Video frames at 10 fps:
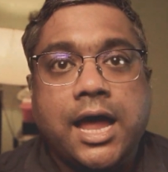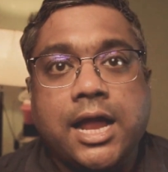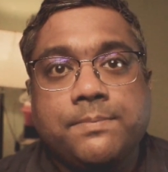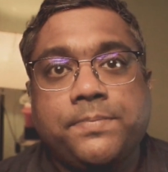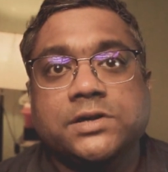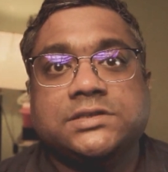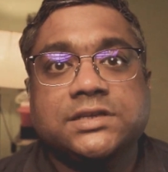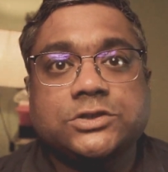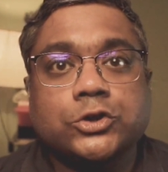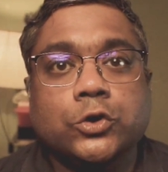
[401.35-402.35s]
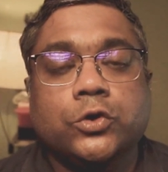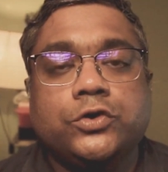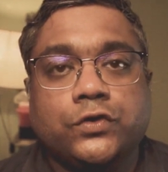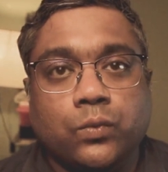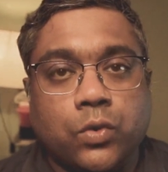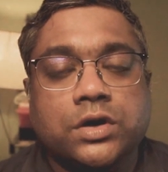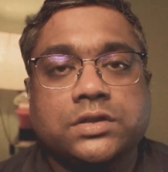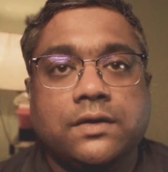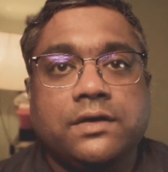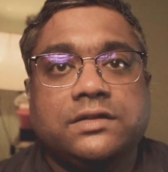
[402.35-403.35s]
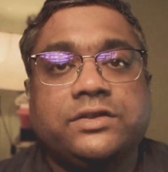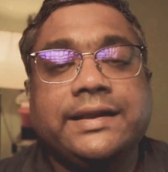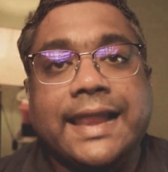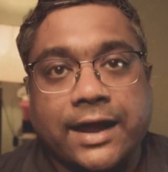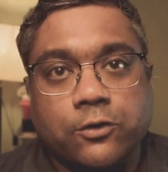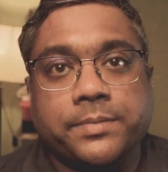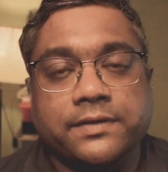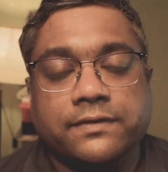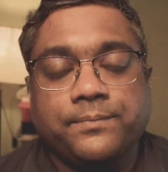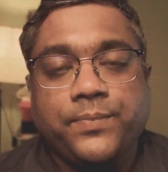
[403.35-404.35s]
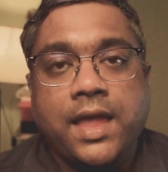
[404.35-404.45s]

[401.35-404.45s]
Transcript: and purchased goods worth 3 lakh rupees.